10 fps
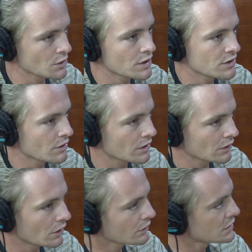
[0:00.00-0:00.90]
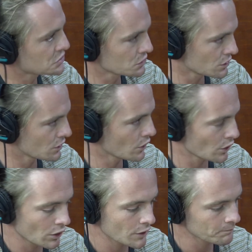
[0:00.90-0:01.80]
So whether you're in Longreach or New
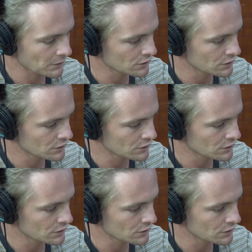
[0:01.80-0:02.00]
York